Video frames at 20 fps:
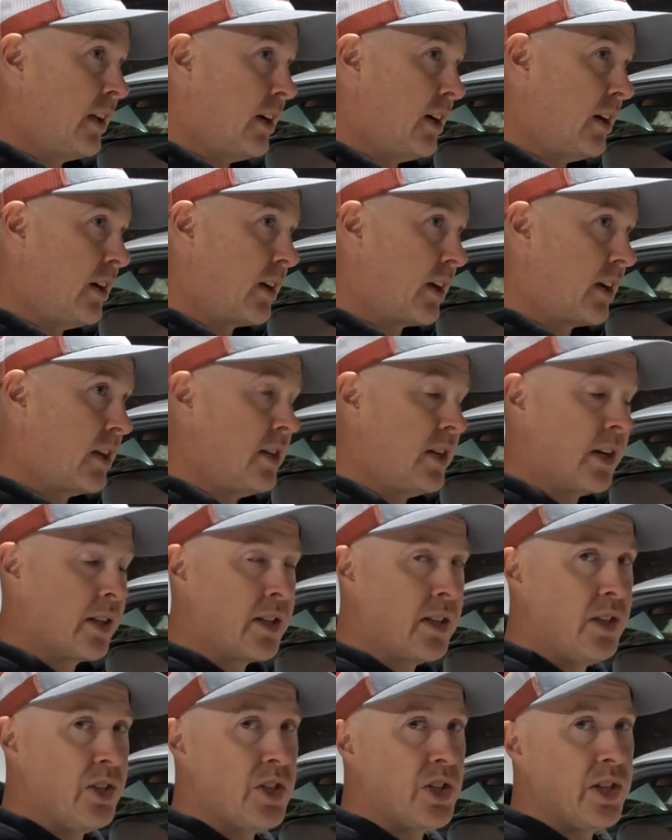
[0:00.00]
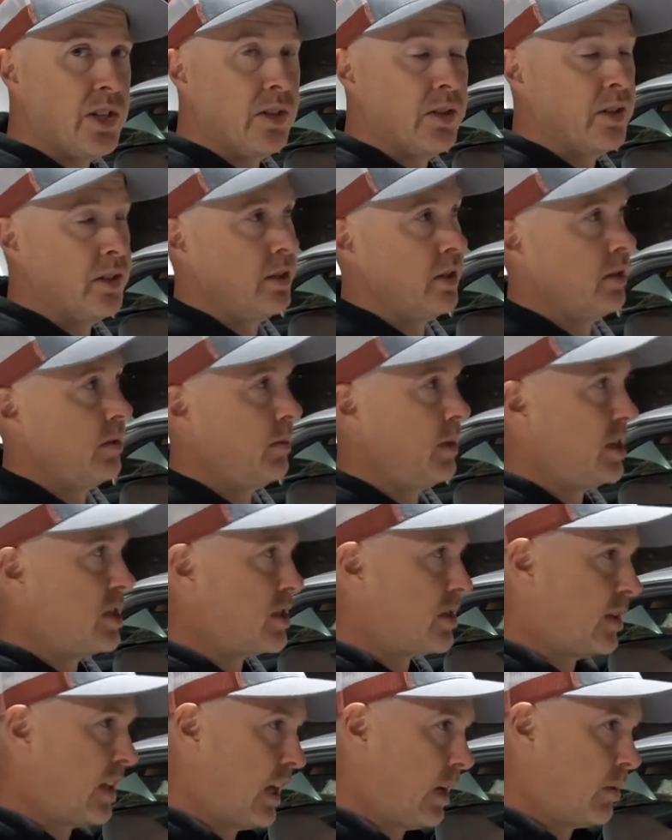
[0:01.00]
Uh, conducting shield, made
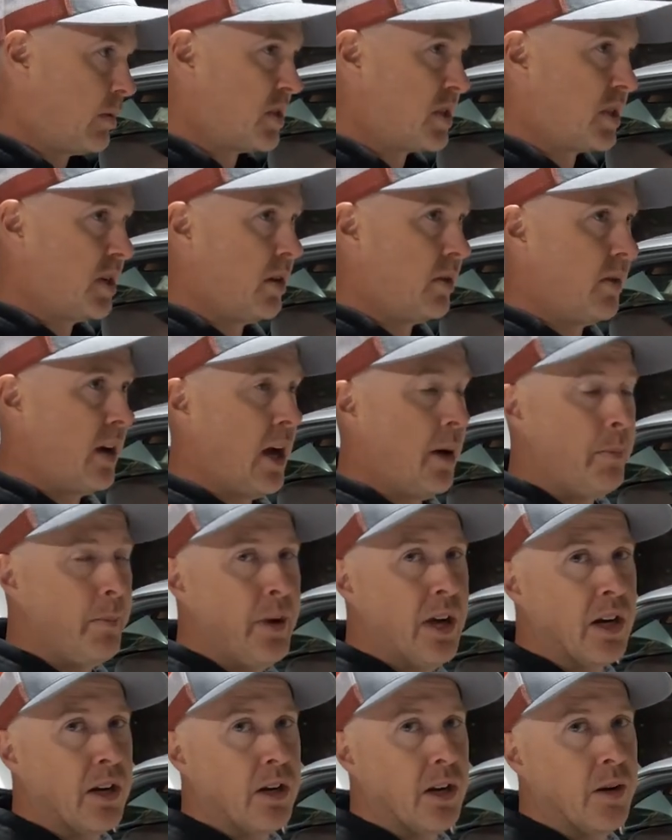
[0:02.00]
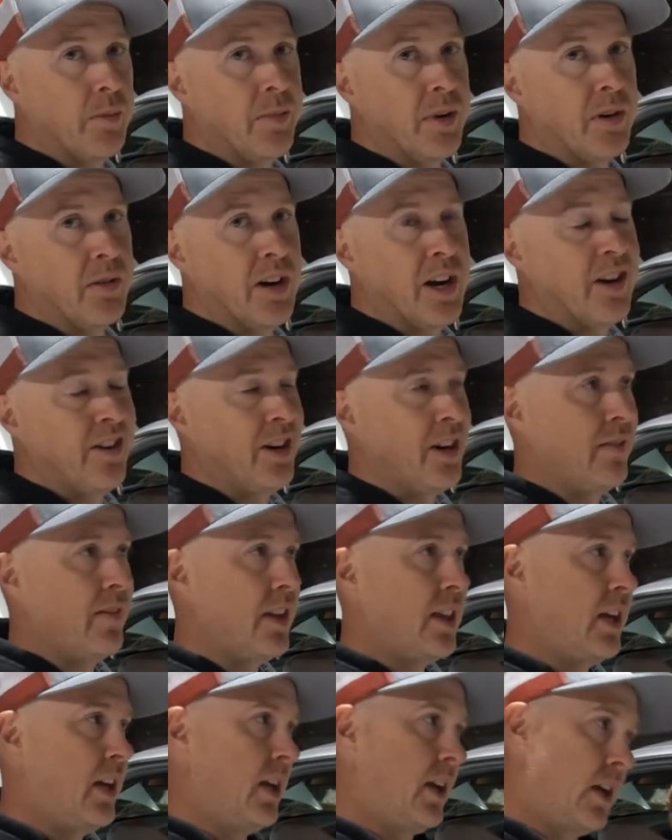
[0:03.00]
sure that was all wrapped back up and around
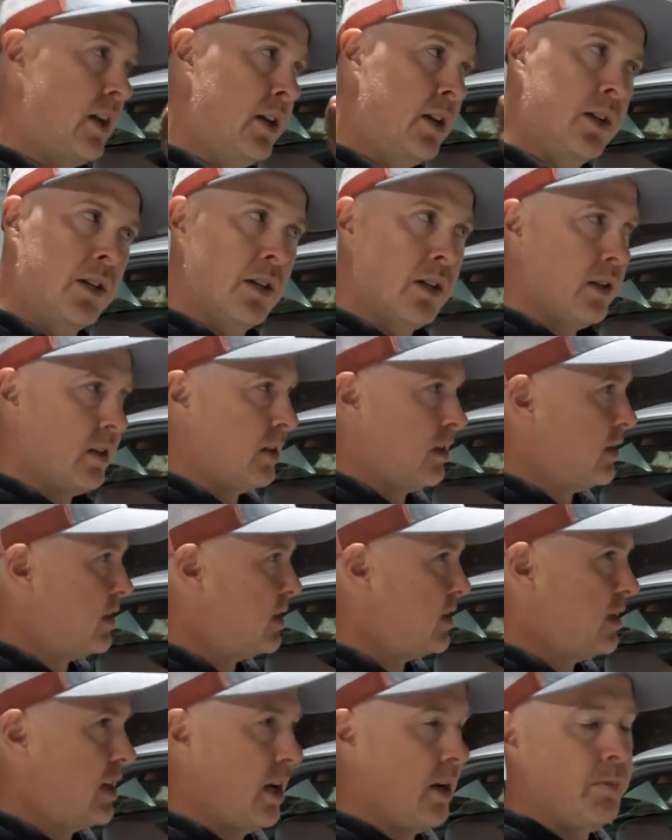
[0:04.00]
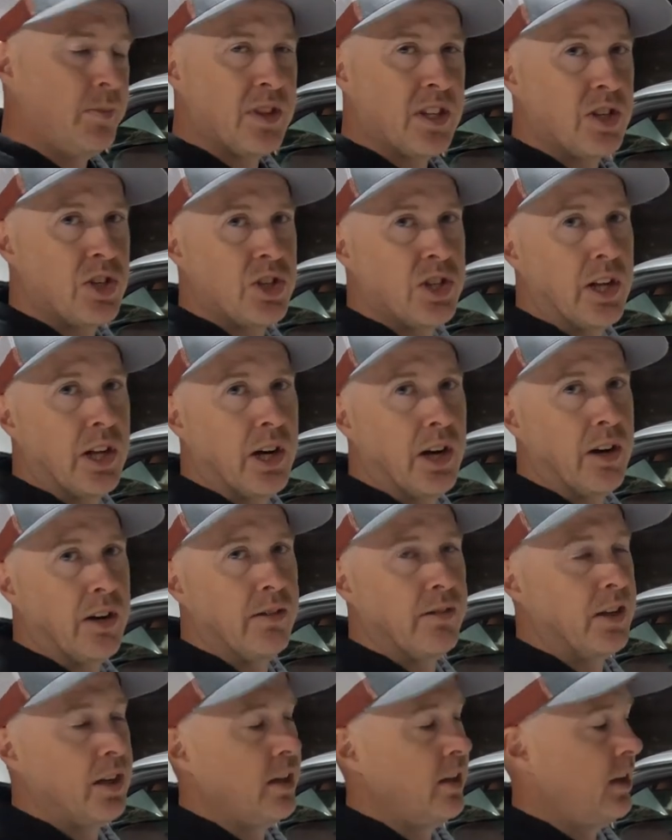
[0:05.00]
everything, then taped the shit out
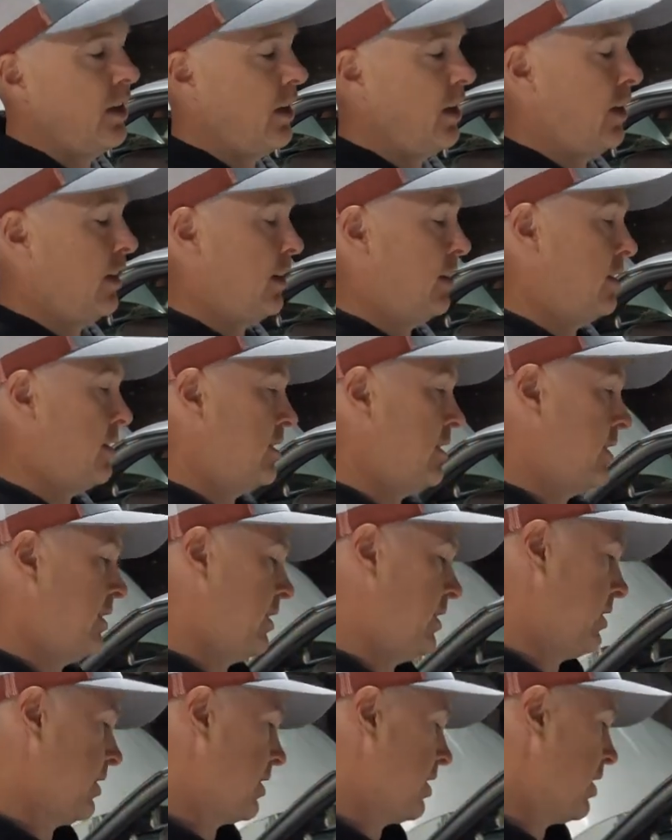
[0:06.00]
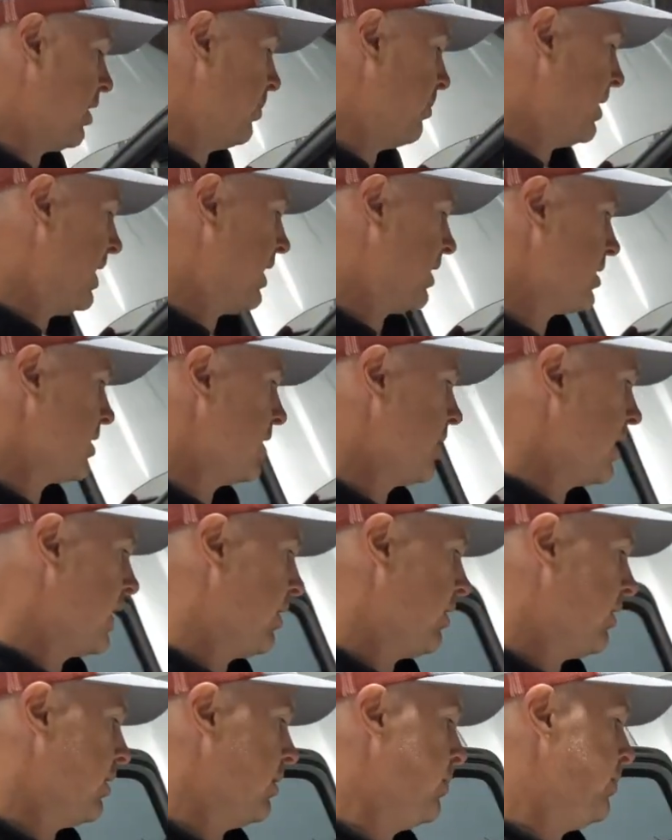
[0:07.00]
of it and uh, got it back
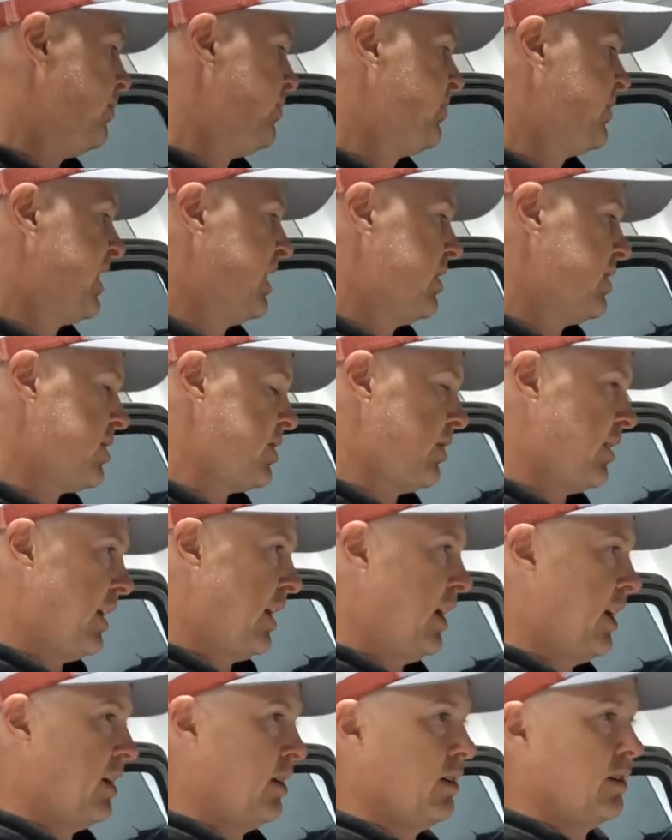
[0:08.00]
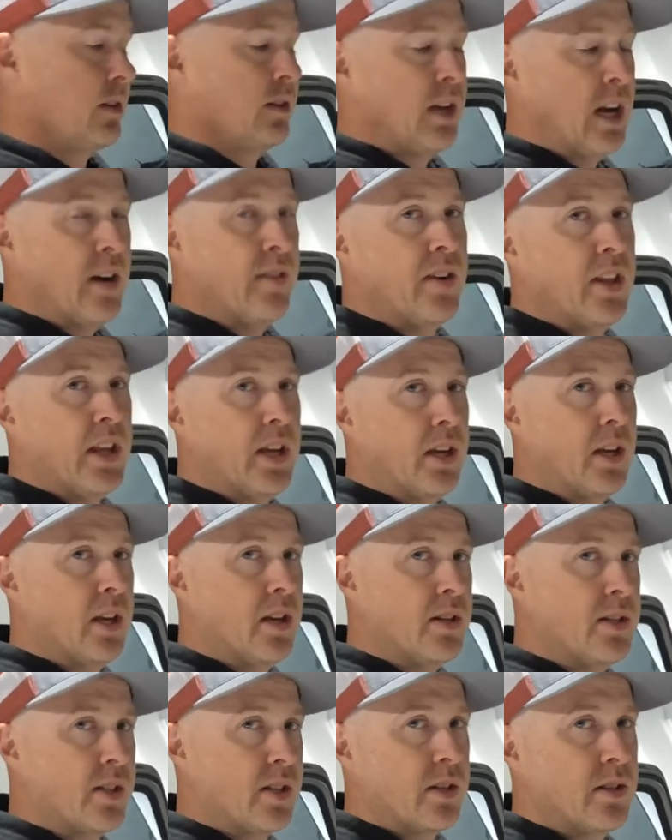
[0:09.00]
together so that everything
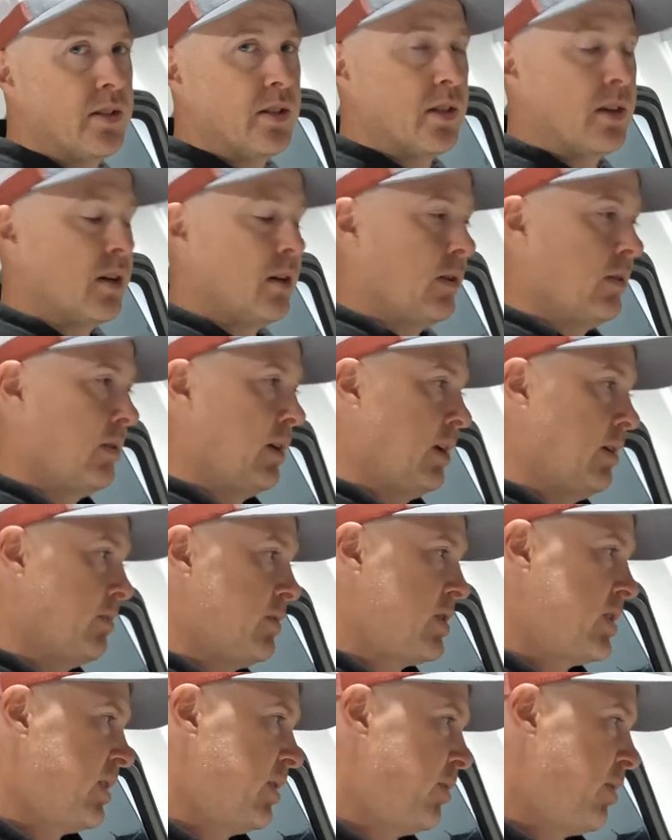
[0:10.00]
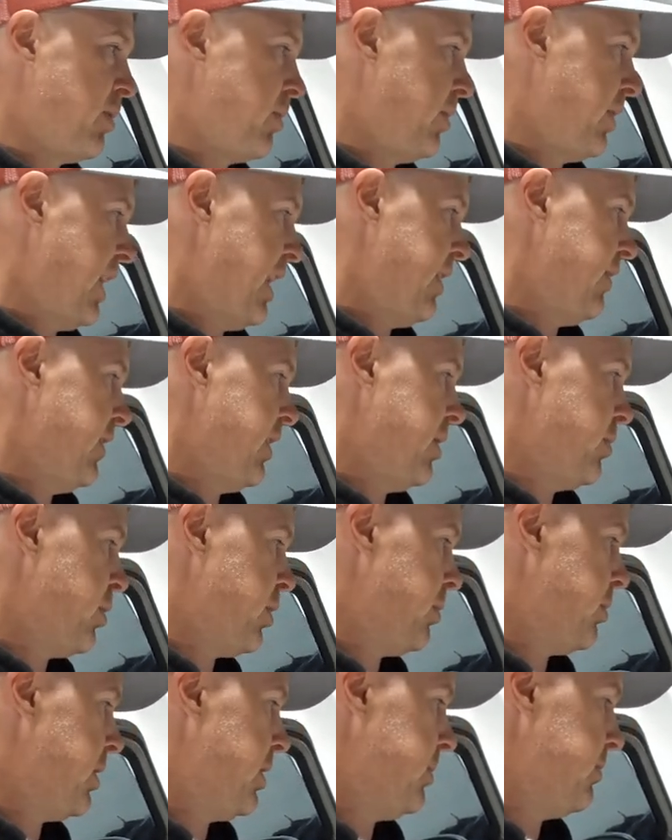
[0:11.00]
is good to go, and I'm sure we won't have any
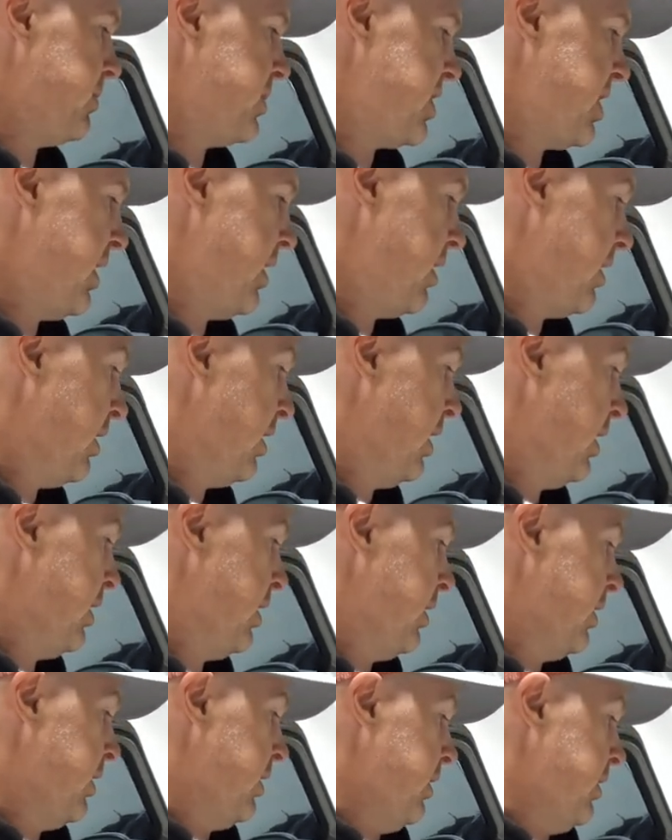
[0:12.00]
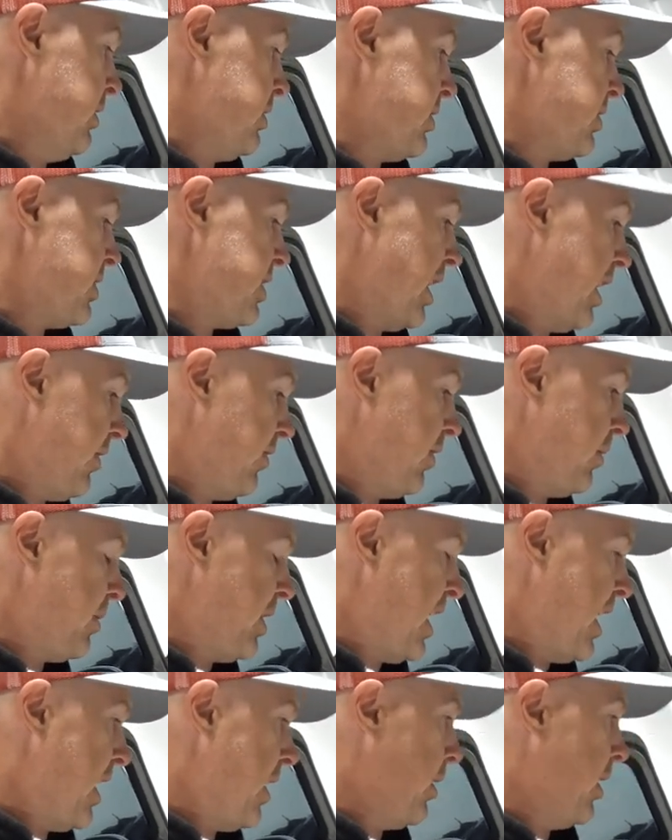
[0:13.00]
more problems there. So aside from
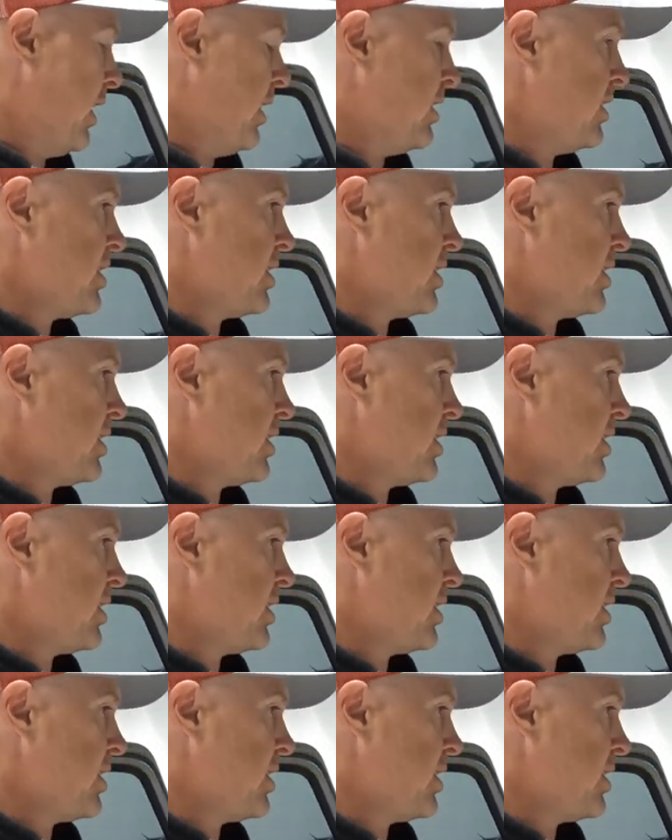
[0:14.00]
that, I